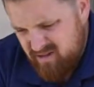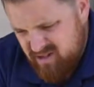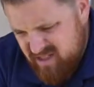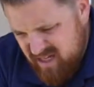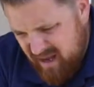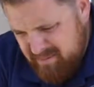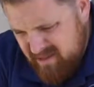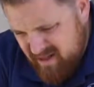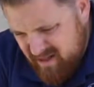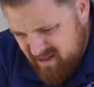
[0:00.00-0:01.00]
stamped
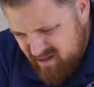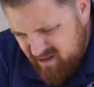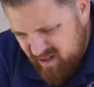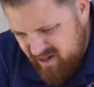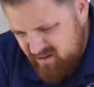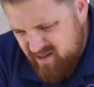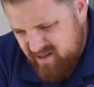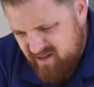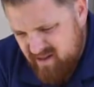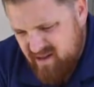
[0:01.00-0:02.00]
in
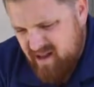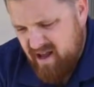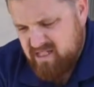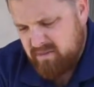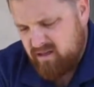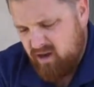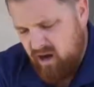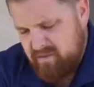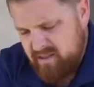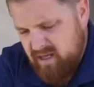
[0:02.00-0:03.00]
lettering as my
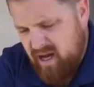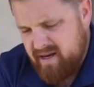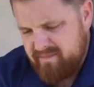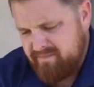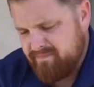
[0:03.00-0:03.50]
common side.